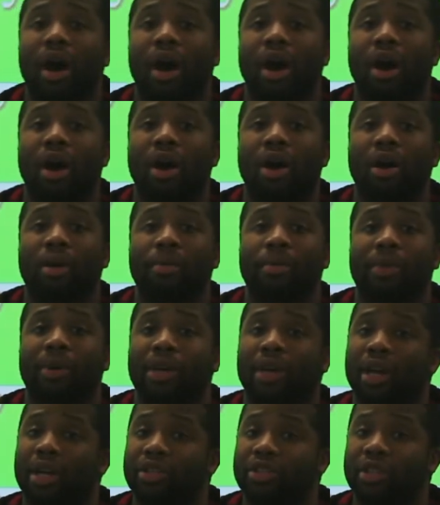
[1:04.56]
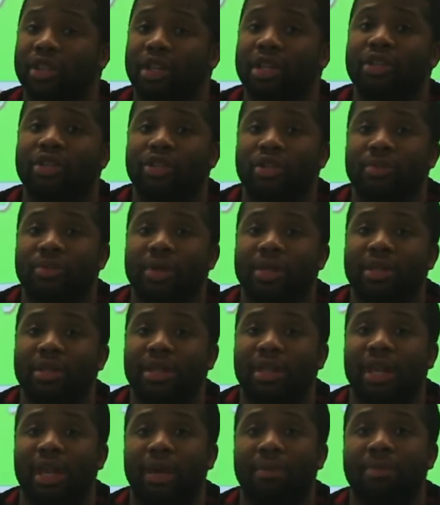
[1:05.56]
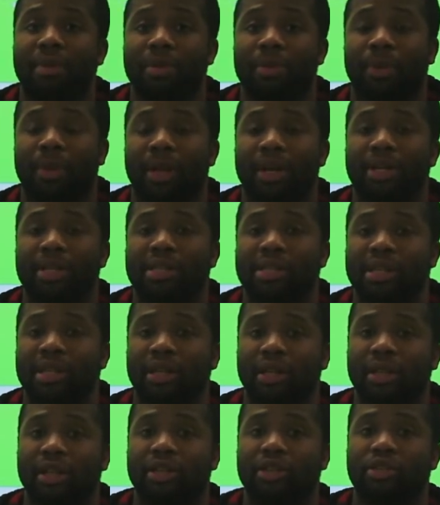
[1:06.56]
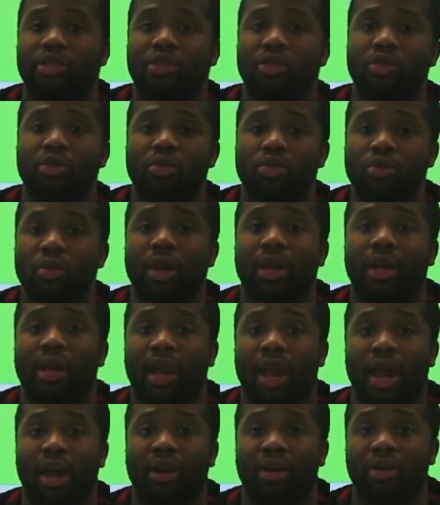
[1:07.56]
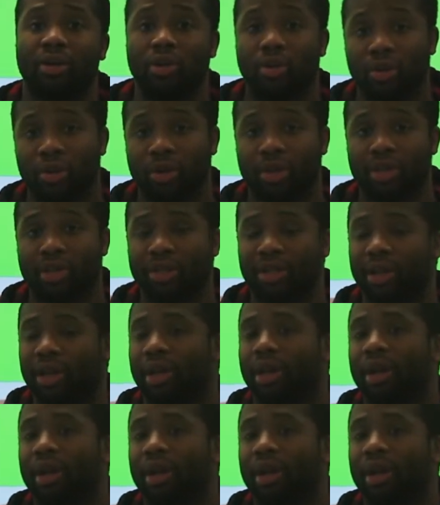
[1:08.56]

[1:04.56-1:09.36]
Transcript: our percussion instruments can be placed in the two categories.